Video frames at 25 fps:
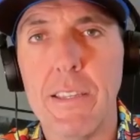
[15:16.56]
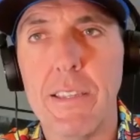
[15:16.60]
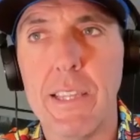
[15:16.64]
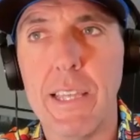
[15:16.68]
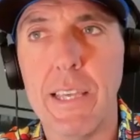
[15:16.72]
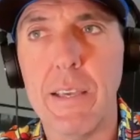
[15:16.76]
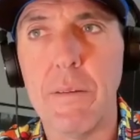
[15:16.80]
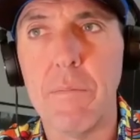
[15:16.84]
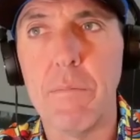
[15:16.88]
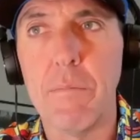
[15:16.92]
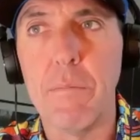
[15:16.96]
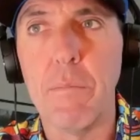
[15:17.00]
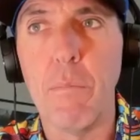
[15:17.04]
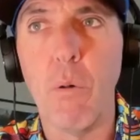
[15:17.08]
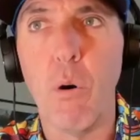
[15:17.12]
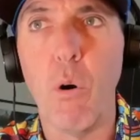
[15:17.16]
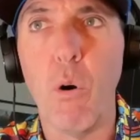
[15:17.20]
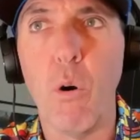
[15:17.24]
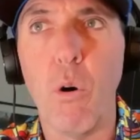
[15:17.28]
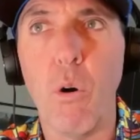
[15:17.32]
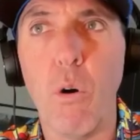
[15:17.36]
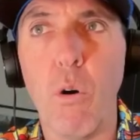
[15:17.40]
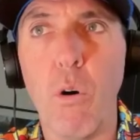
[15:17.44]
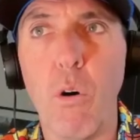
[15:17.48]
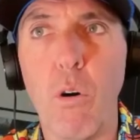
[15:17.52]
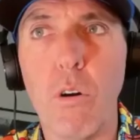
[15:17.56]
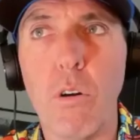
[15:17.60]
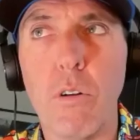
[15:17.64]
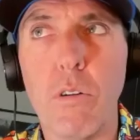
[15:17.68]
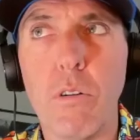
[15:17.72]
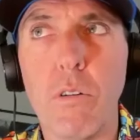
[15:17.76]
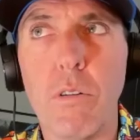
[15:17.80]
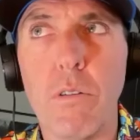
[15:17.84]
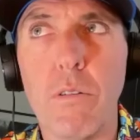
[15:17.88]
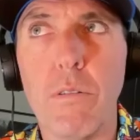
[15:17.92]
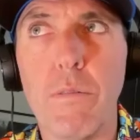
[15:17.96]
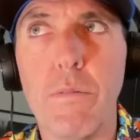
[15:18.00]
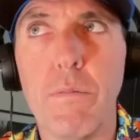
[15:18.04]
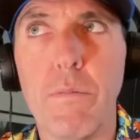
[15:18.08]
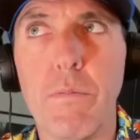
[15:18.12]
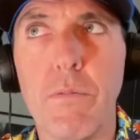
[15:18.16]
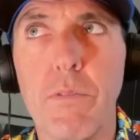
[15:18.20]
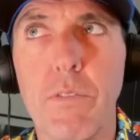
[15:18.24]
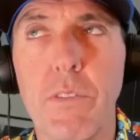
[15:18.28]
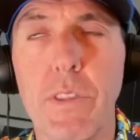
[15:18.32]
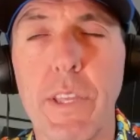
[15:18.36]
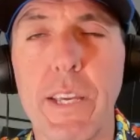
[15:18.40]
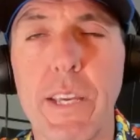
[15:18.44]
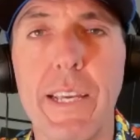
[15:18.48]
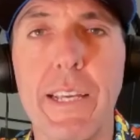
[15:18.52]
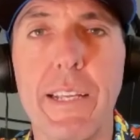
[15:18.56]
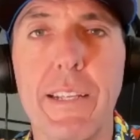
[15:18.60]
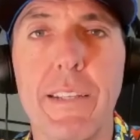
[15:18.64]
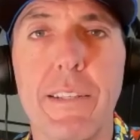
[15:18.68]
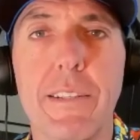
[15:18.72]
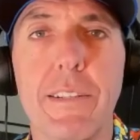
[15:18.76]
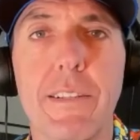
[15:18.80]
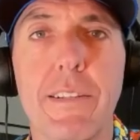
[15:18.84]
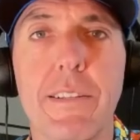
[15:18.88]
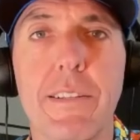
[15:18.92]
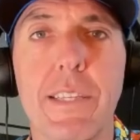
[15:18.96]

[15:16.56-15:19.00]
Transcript: the more the